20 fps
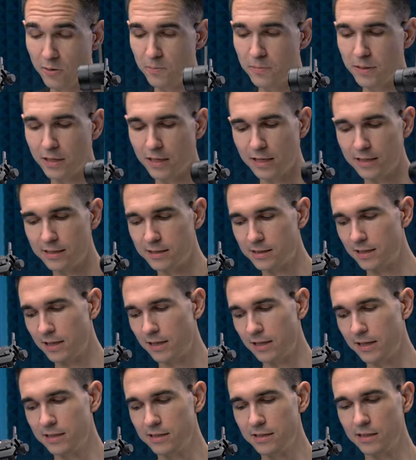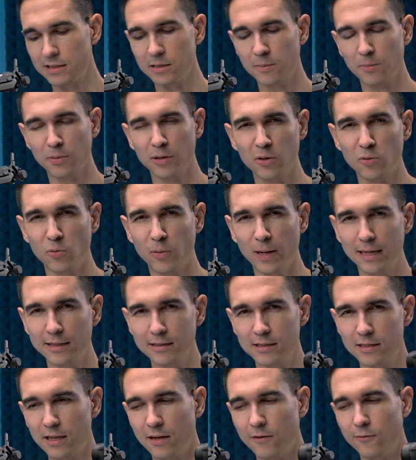because he's done some pretty
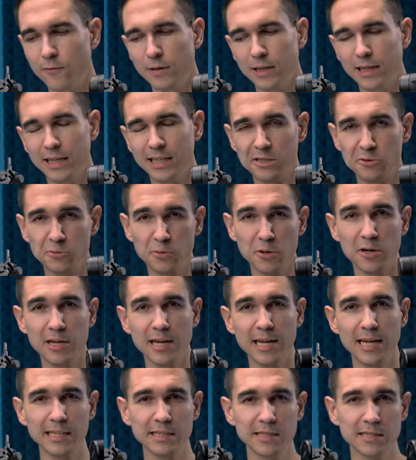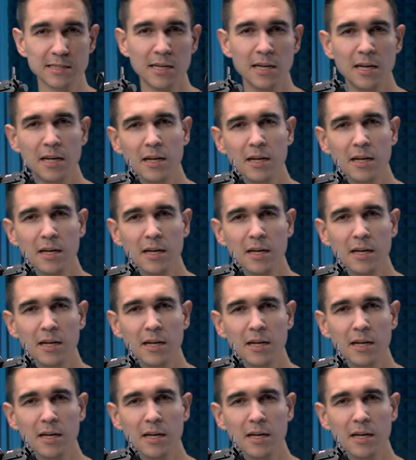wild stuff with his Ronin S.